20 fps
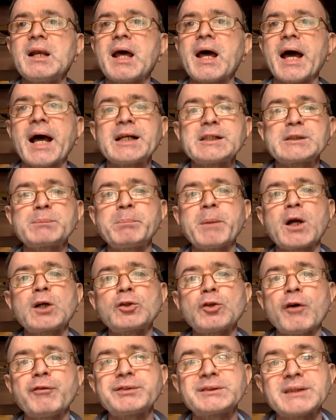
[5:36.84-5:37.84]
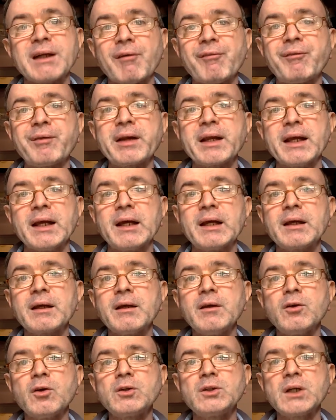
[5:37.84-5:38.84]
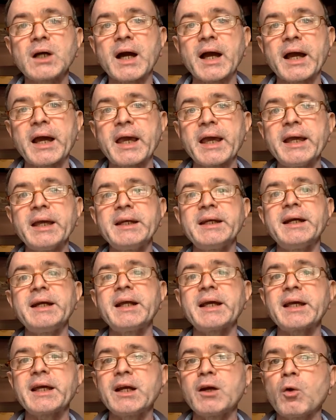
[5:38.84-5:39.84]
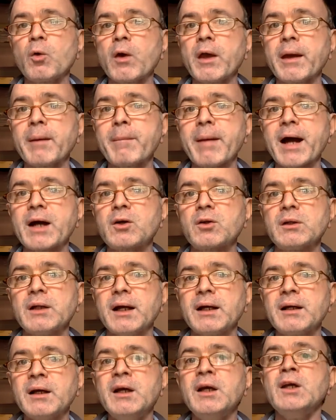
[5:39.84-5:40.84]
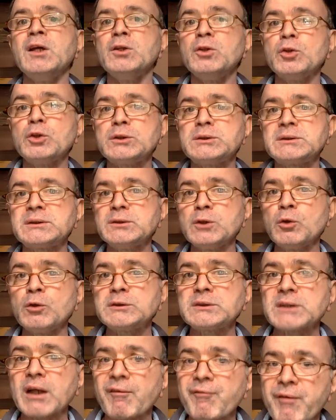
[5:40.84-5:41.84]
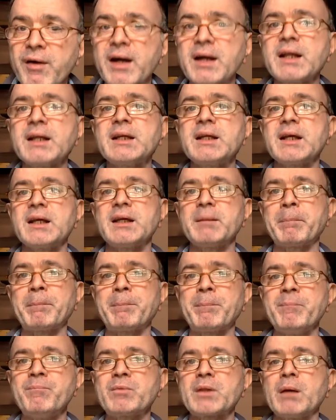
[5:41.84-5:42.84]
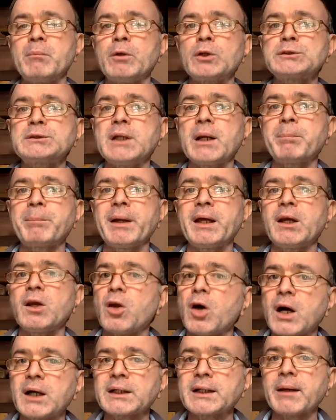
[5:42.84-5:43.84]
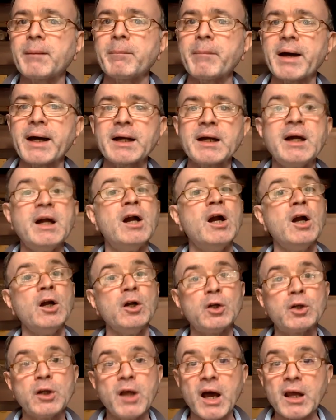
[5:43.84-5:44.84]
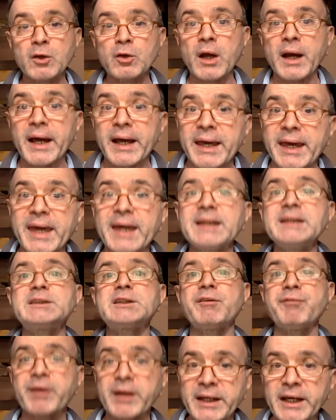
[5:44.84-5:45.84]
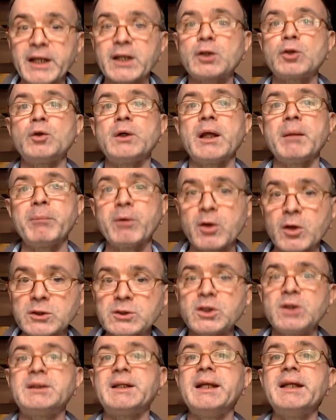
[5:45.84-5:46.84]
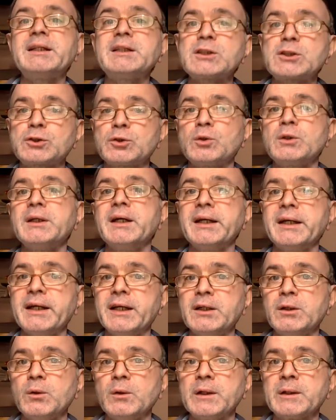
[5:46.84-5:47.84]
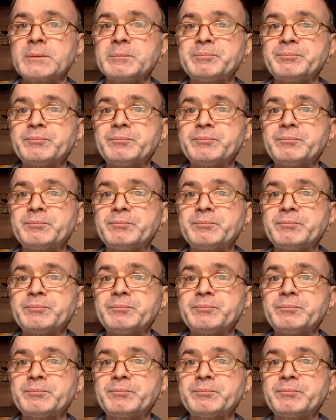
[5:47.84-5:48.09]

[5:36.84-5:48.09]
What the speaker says: aspect of suffering. You know, you're again and again going back to that. You suffered an emotional pain long time back. You're again suffering it today because you're telling the story again today.